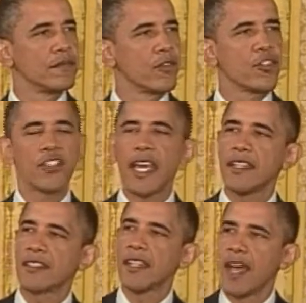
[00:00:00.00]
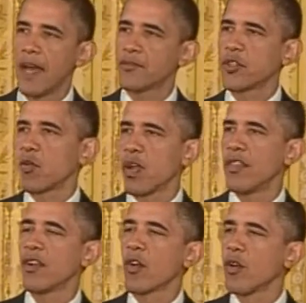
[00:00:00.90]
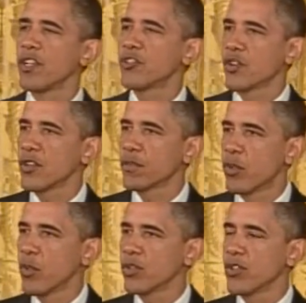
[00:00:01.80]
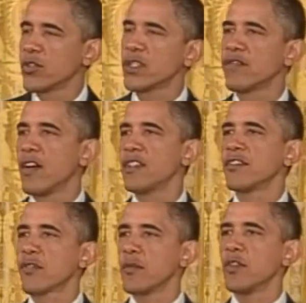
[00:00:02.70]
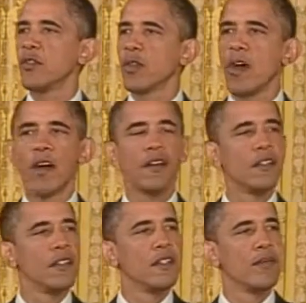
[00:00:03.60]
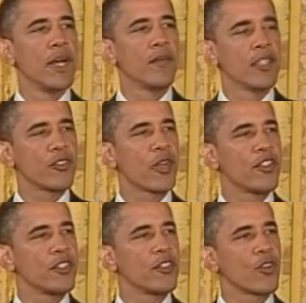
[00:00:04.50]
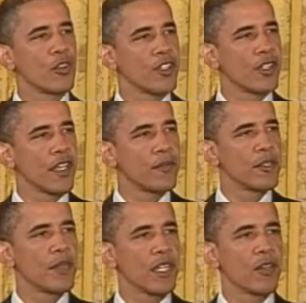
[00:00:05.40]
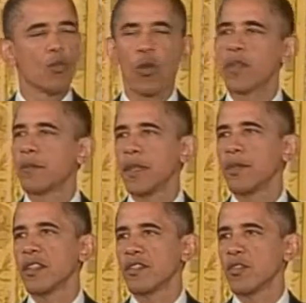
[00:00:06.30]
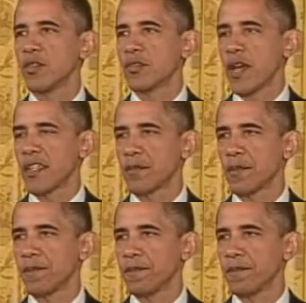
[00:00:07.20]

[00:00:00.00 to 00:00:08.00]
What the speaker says: For states that opt to run their own insurance pools using funds from the new law, my administration is urging them to begin enrolling people as soon as possible.